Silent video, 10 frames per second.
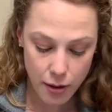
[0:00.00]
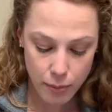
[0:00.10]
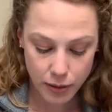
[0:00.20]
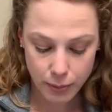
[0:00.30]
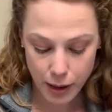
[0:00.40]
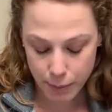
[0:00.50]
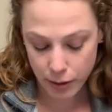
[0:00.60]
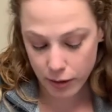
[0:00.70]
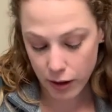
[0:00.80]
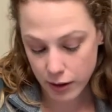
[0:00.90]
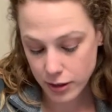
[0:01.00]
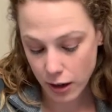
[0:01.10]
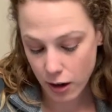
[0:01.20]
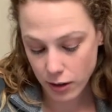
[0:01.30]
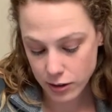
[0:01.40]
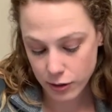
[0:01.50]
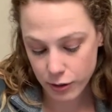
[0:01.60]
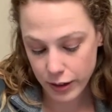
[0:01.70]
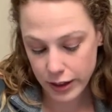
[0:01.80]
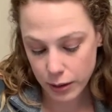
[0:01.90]
But the paper logs are also
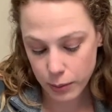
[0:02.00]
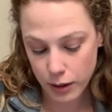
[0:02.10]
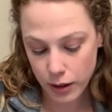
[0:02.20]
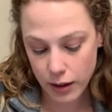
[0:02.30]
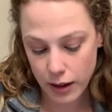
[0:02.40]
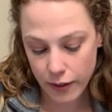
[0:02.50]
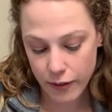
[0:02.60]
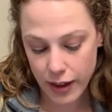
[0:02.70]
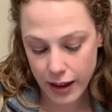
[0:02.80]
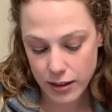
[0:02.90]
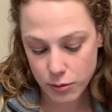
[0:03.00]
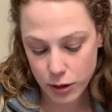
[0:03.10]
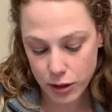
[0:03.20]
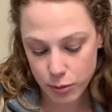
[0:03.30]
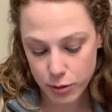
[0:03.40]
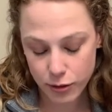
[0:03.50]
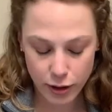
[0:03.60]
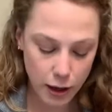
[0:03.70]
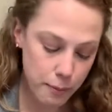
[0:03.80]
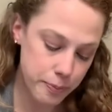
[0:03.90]
available if that is what you
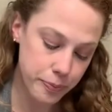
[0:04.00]
prefer.